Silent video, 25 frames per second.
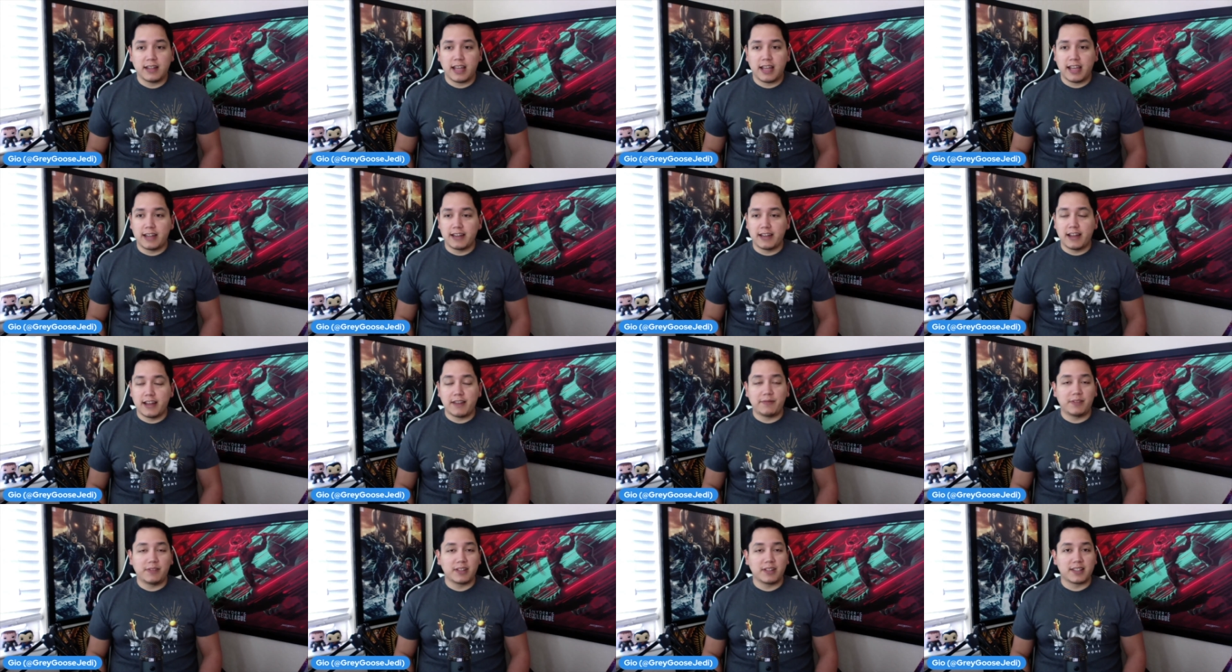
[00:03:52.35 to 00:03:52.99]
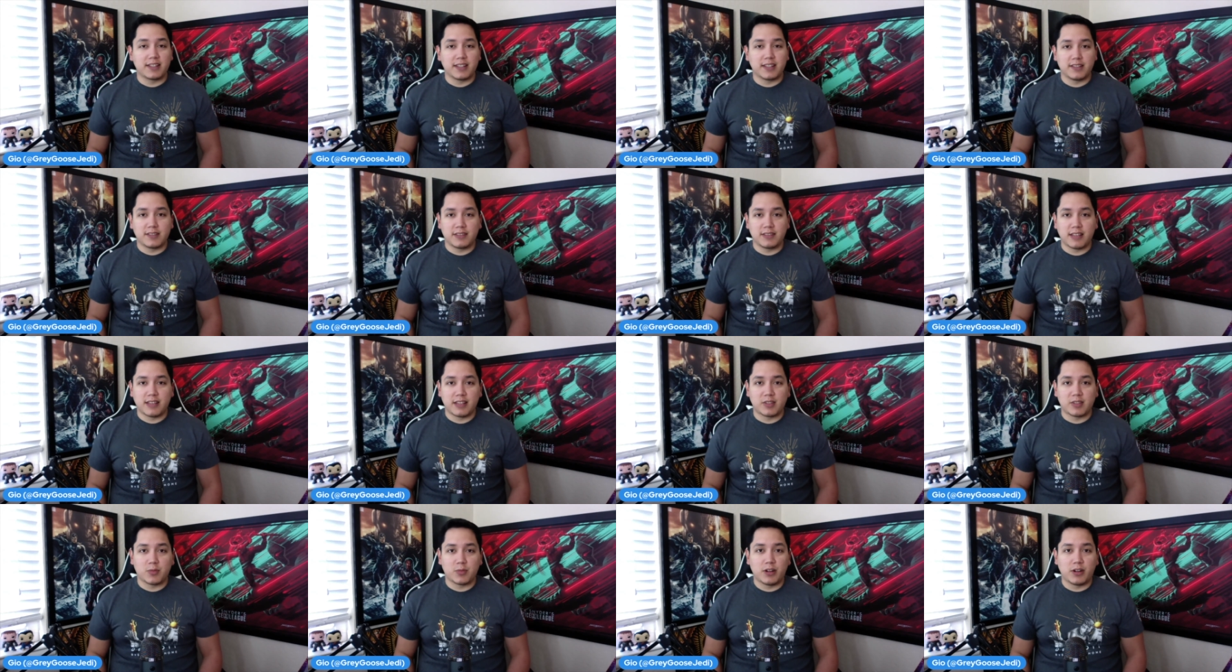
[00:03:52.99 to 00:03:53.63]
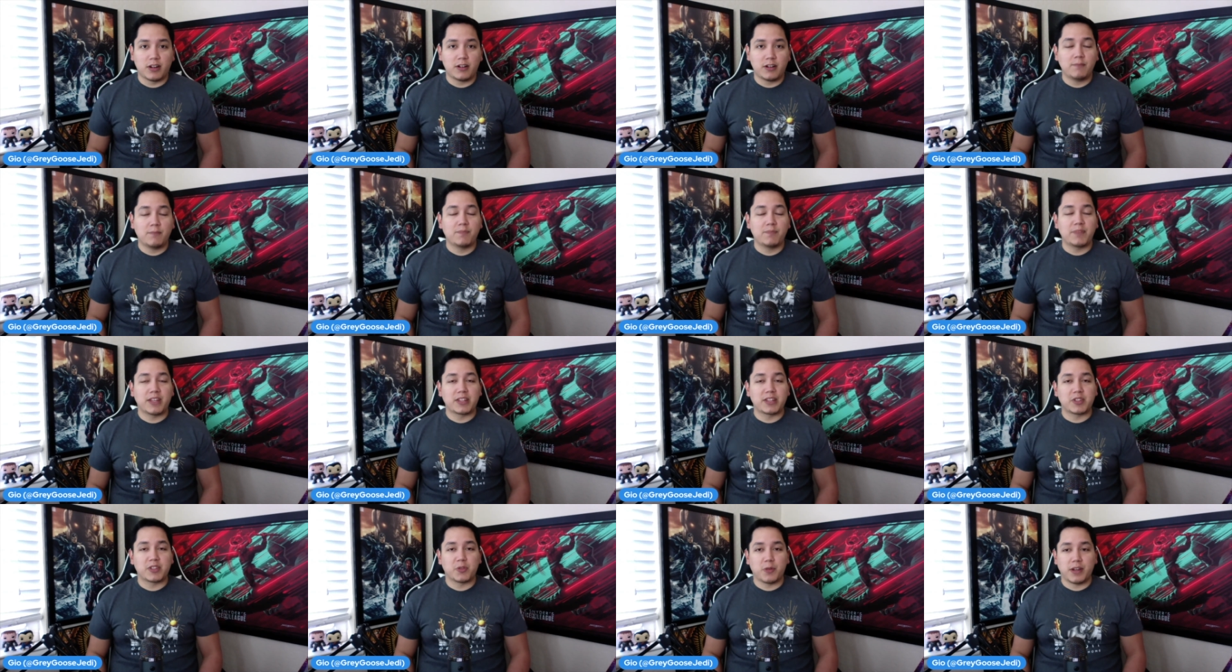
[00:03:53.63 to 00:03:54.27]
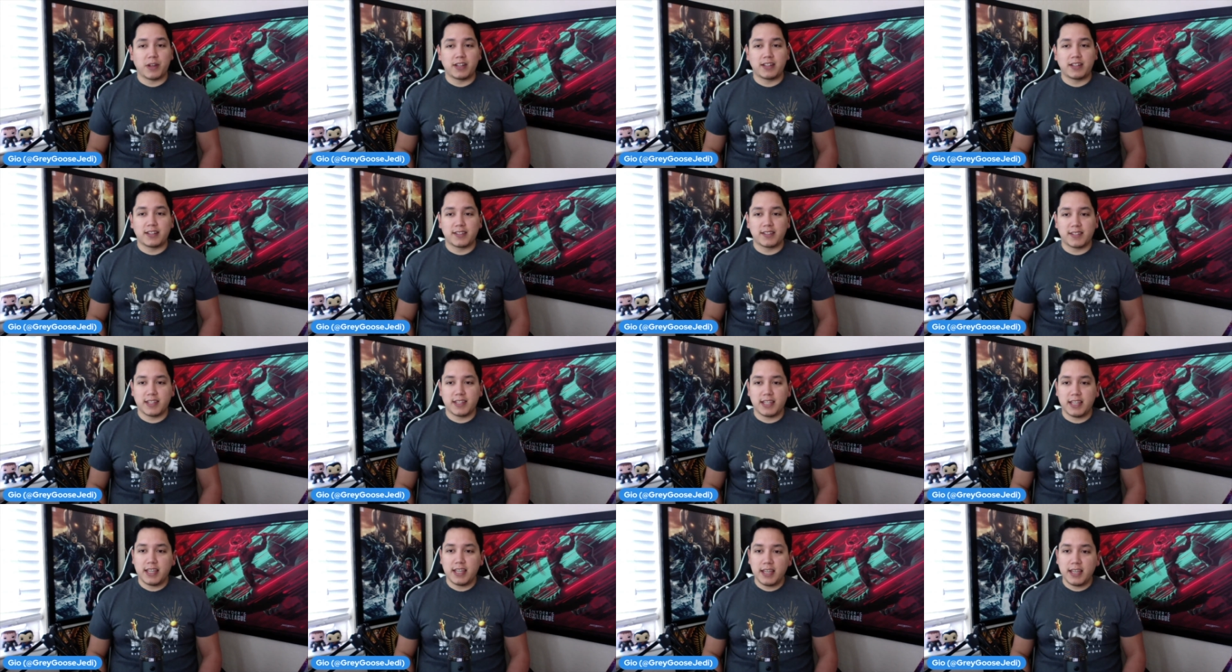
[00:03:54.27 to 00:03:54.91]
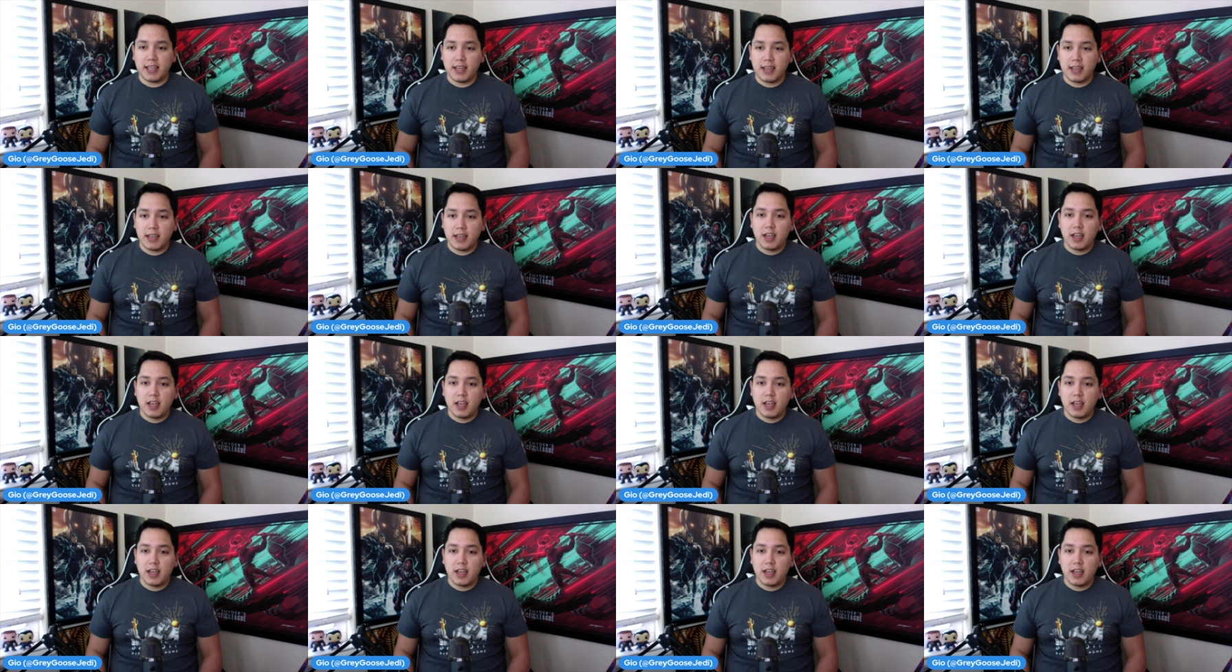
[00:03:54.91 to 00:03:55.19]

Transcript: and Netflix is as well. That's great to see.